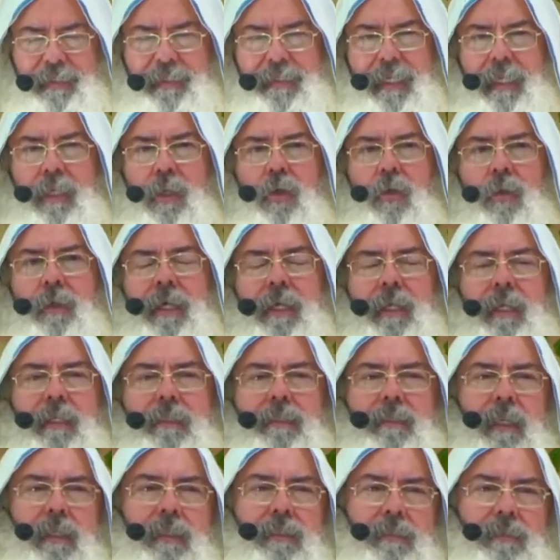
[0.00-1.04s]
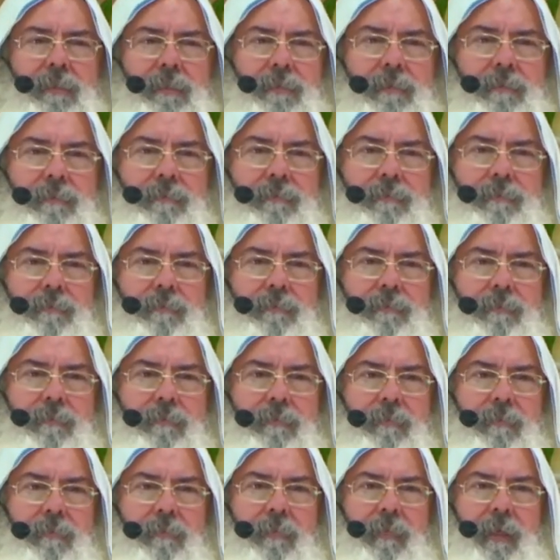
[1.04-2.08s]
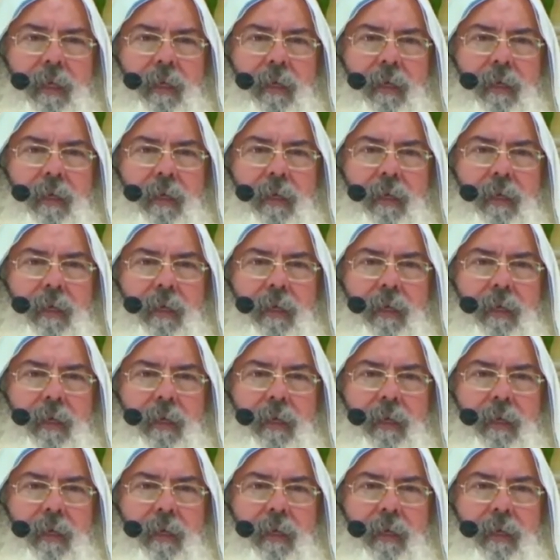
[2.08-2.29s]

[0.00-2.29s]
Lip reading: You have to have more communion with the Almighty.